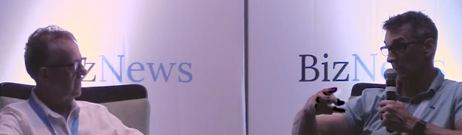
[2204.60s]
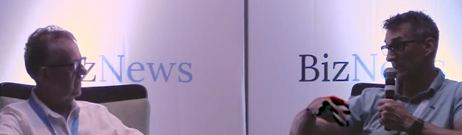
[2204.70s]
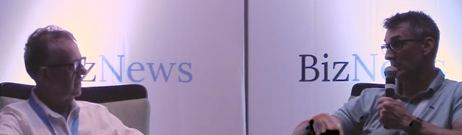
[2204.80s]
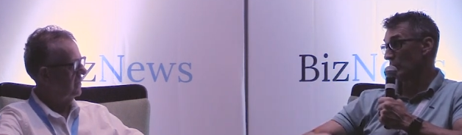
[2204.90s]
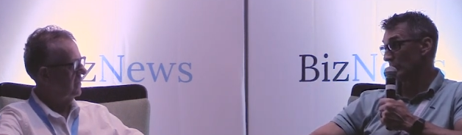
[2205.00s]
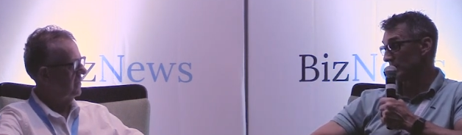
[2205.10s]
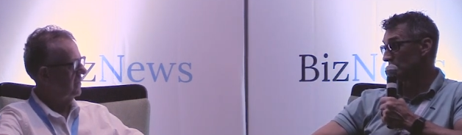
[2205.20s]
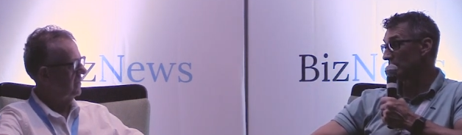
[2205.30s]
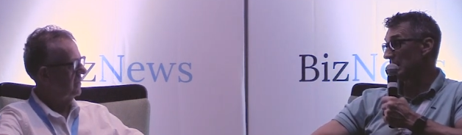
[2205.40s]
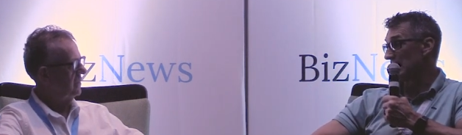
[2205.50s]
Speaker 1: and cut the
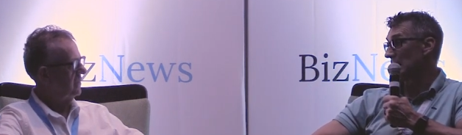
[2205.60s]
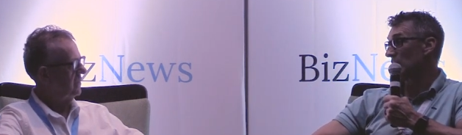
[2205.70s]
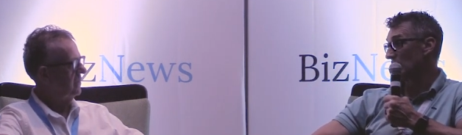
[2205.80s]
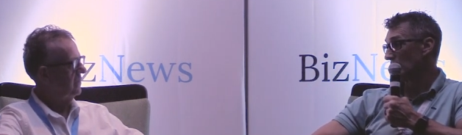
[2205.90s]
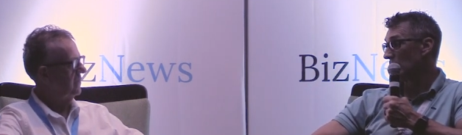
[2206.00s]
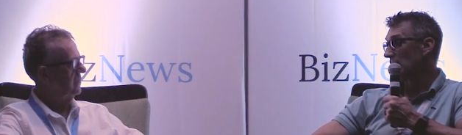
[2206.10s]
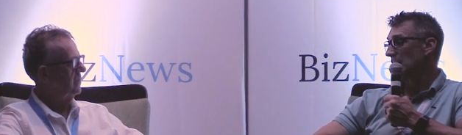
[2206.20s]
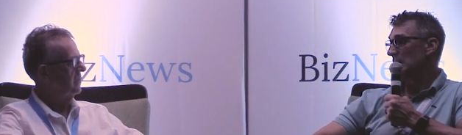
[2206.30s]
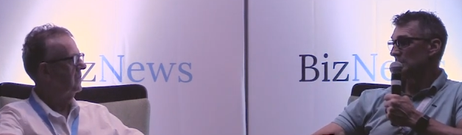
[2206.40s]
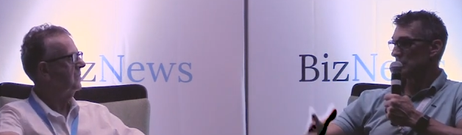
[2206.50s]
ribbon together, you know.
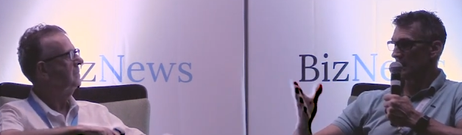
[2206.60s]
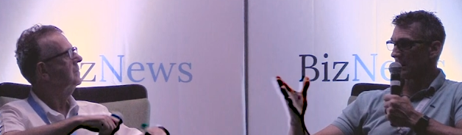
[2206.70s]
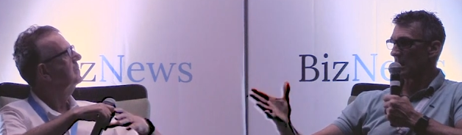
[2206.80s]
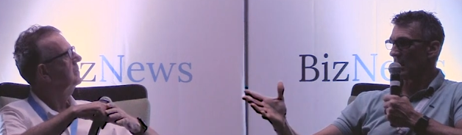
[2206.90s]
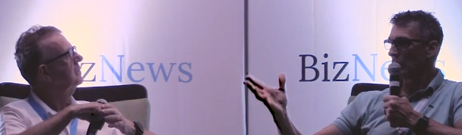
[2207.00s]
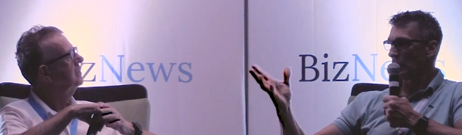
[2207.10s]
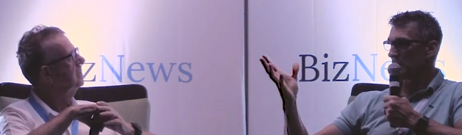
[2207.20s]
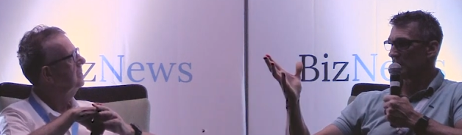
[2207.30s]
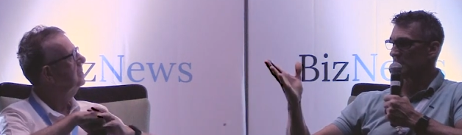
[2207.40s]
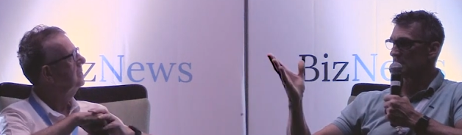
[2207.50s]
So that guy
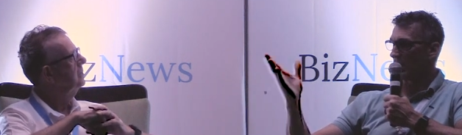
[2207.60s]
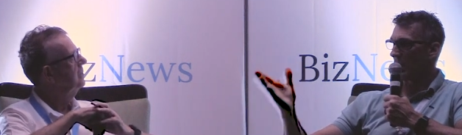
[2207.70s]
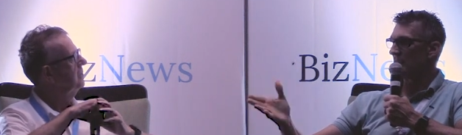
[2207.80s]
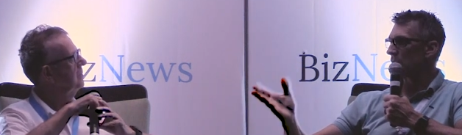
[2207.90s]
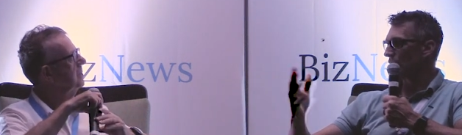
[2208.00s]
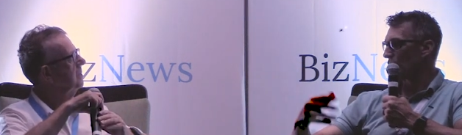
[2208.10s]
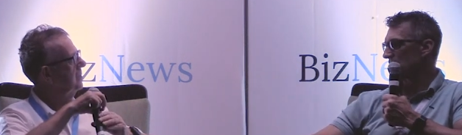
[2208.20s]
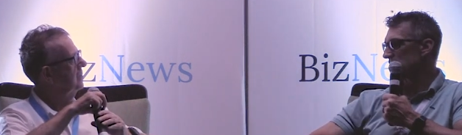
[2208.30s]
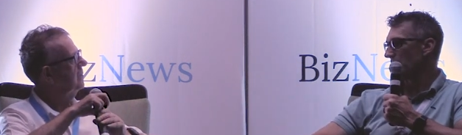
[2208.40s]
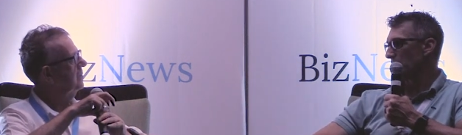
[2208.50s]
got his mileage for
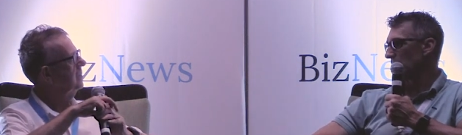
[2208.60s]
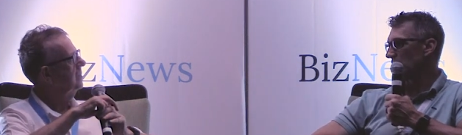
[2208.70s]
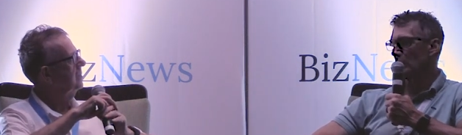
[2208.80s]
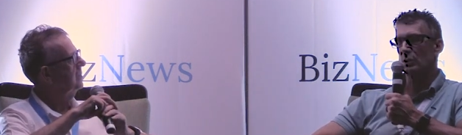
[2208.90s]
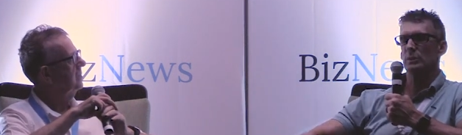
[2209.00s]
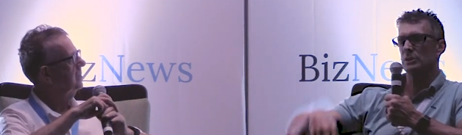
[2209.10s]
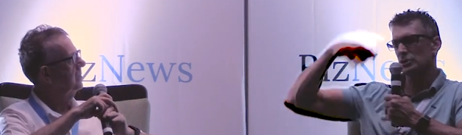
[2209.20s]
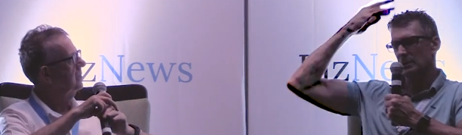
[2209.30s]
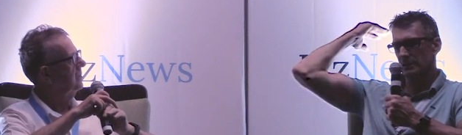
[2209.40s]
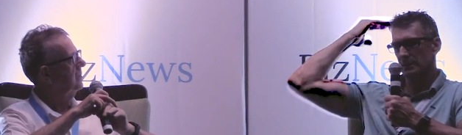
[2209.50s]
his company, no
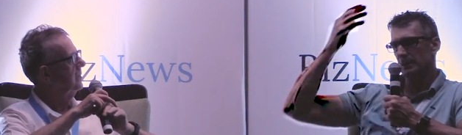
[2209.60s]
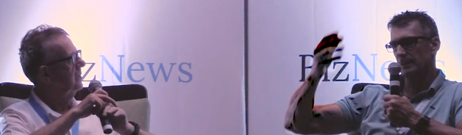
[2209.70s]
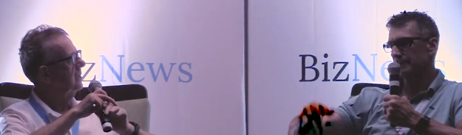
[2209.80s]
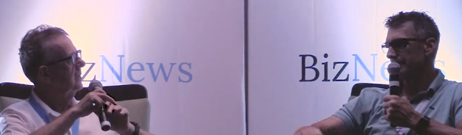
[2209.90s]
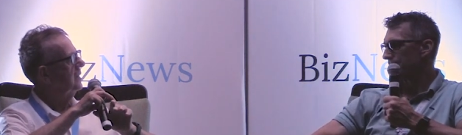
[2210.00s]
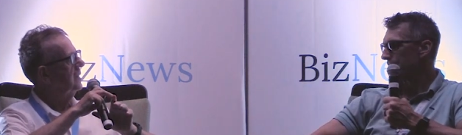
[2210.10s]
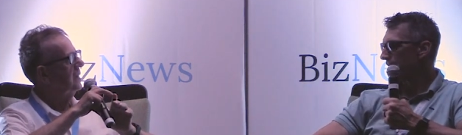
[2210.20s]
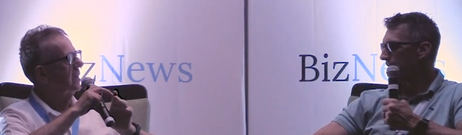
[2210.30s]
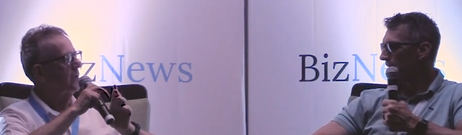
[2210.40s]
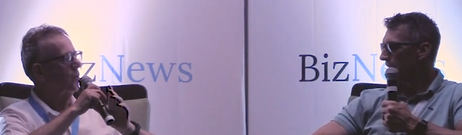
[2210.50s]
question. Yeah.
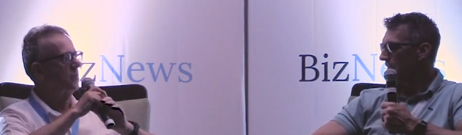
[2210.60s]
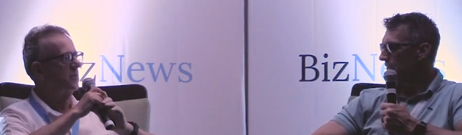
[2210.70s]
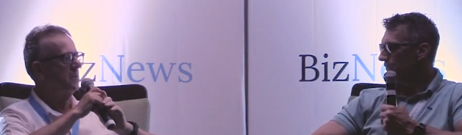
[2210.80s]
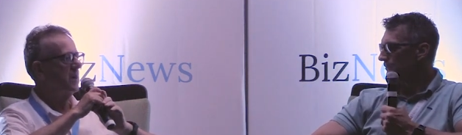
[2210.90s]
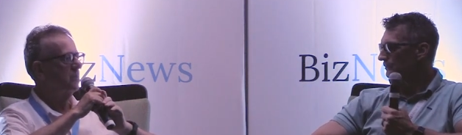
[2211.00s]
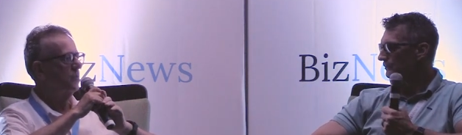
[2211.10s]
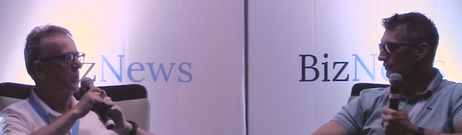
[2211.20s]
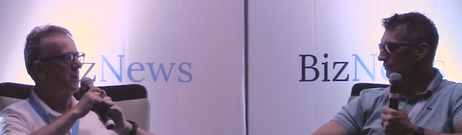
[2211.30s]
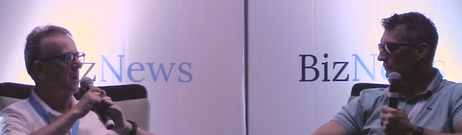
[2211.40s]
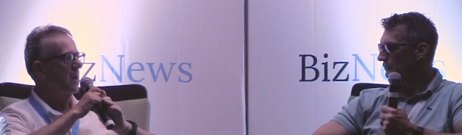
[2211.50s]
Speaker 2: Enormous amount of
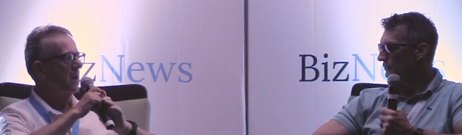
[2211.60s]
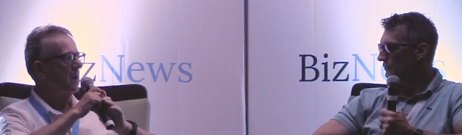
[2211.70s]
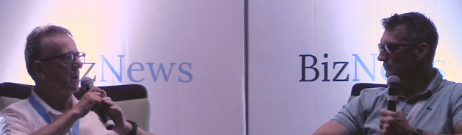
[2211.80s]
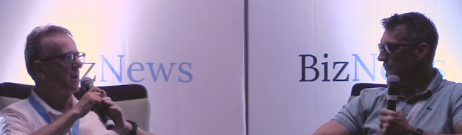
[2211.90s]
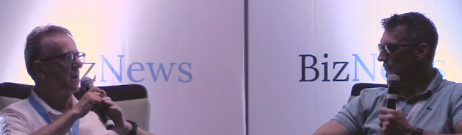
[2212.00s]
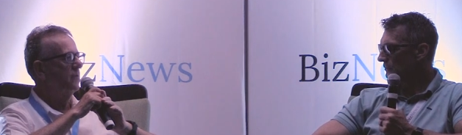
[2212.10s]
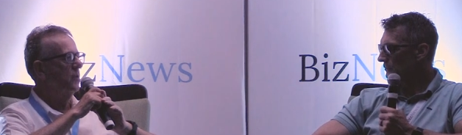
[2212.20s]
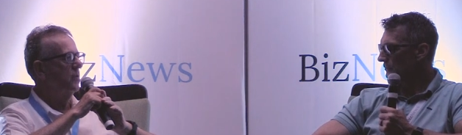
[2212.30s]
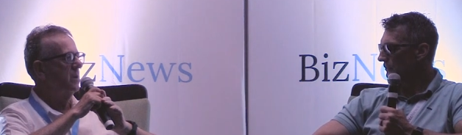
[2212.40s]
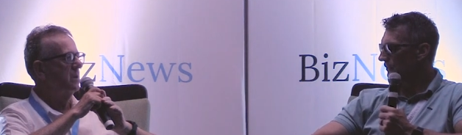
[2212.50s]
good. If
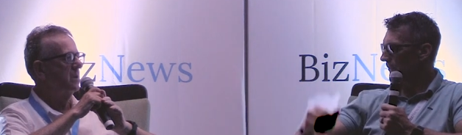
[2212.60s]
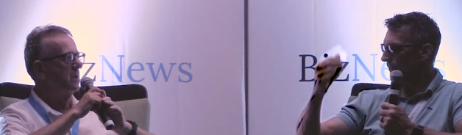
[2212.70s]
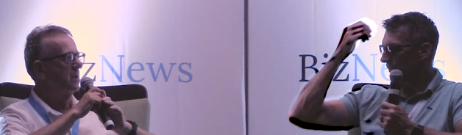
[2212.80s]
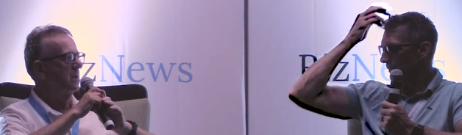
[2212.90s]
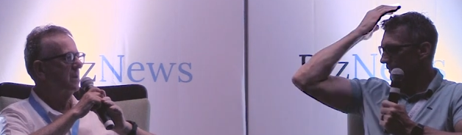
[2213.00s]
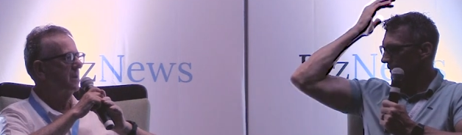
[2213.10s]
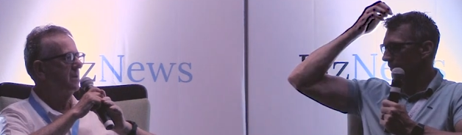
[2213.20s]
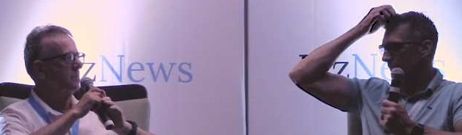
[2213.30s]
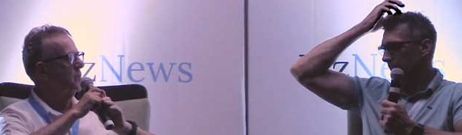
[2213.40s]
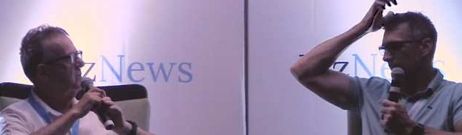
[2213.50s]
you're in,
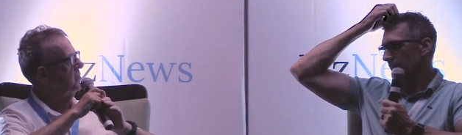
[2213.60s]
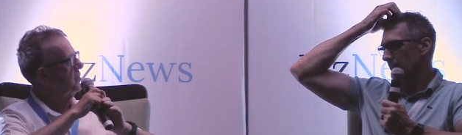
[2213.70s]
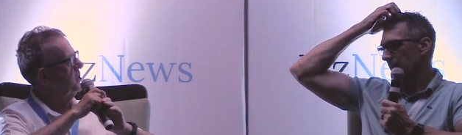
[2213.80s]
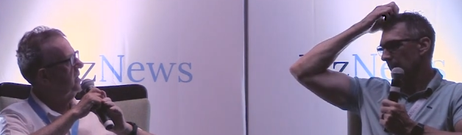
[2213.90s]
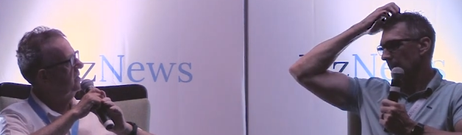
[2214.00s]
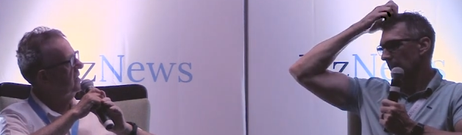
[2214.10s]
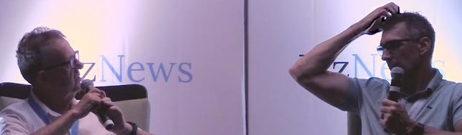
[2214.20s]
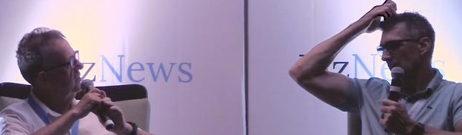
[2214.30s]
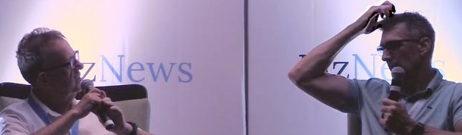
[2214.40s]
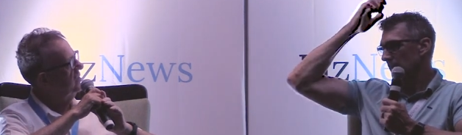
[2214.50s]
in prison for
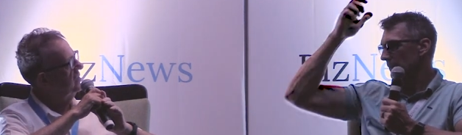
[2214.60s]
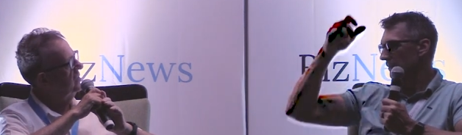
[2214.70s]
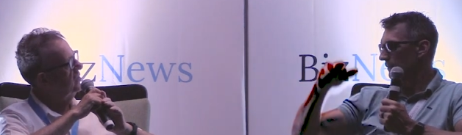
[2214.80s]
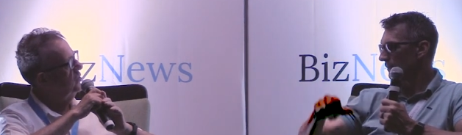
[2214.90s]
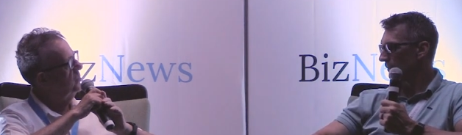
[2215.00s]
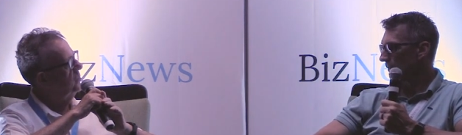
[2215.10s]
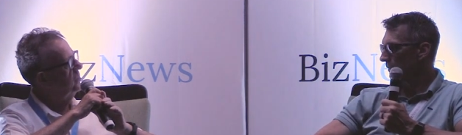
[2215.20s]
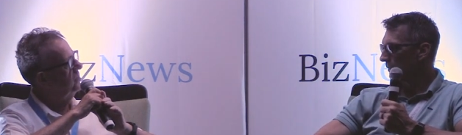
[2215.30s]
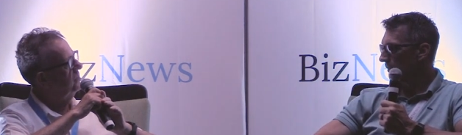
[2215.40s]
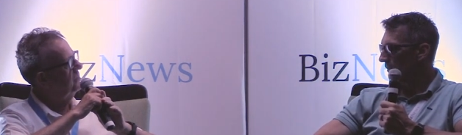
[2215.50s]
27 years, you
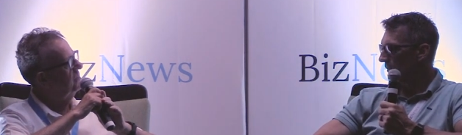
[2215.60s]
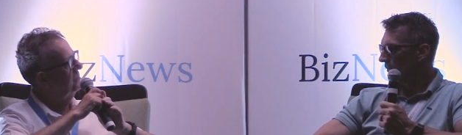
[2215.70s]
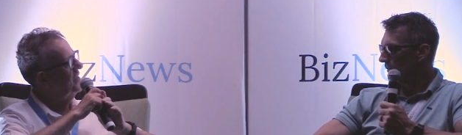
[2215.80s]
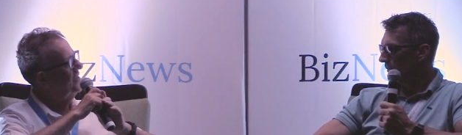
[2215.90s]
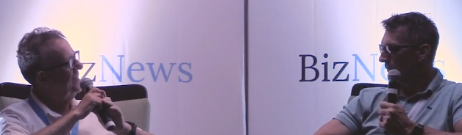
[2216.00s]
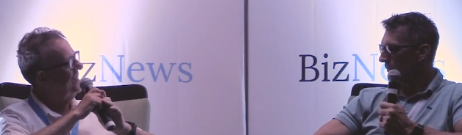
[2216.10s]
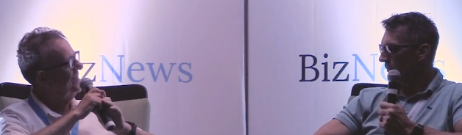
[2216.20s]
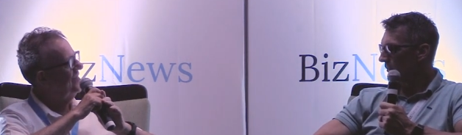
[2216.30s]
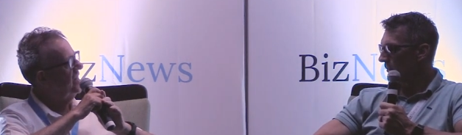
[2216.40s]
don't eat